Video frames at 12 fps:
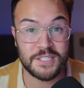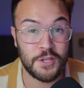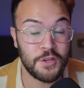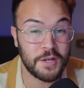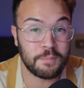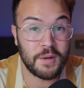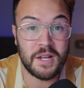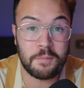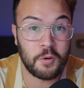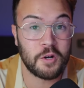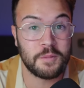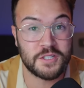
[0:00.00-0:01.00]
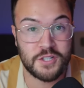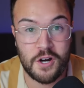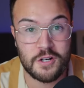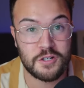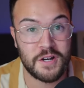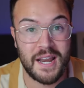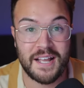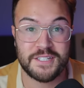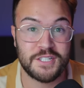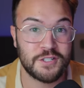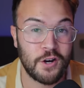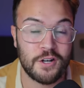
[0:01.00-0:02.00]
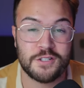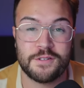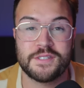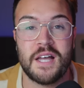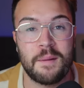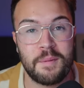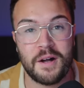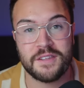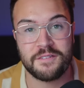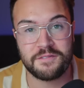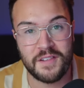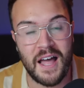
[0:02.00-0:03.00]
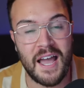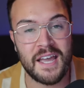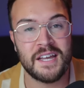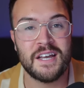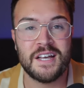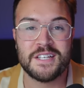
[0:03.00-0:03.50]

So you can bring a portable charger and actually charge those up on the fly.